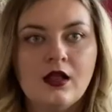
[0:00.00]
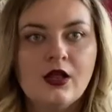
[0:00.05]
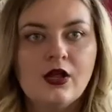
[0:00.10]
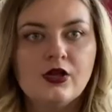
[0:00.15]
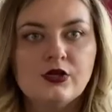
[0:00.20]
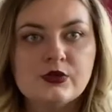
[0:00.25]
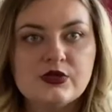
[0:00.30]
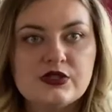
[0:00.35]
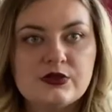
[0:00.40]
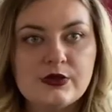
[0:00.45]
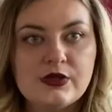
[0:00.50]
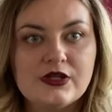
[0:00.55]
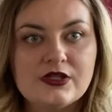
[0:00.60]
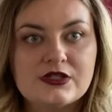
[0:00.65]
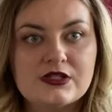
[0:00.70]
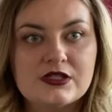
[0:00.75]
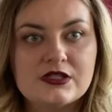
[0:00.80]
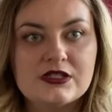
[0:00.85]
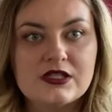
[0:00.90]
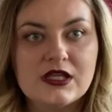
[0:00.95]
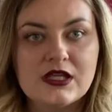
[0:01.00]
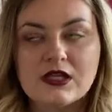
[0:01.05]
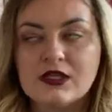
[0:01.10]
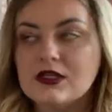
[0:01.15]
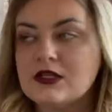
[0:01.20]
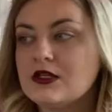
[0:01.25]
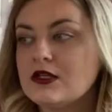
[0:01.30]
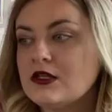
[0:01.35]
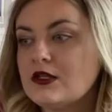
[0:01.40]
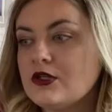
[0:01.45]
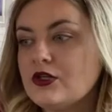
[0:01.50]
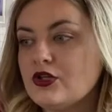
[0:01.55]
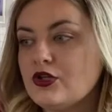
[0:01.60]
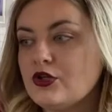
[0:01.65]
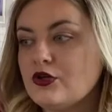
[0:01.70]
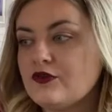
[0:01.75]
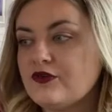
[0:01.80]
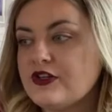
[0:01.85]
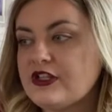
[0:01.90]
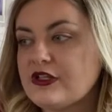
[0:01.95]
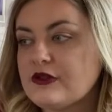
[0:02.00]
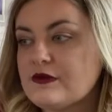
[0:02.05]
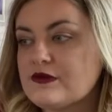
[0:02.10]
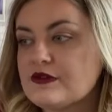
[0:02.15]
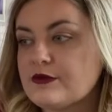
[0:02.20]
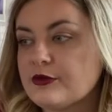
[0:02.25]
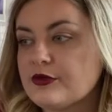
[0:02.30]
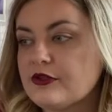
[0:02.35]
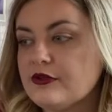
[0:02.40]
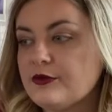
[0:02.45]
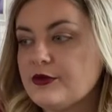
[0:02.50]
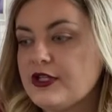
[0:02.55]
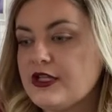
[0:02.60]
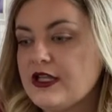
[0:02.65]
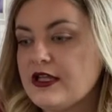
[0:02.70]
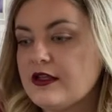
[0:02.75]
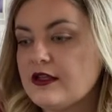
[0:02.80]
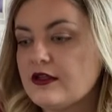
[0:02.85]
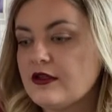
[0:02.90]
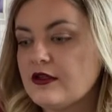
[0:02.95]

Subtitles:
What's the word I was going to say? Not reusable, but like,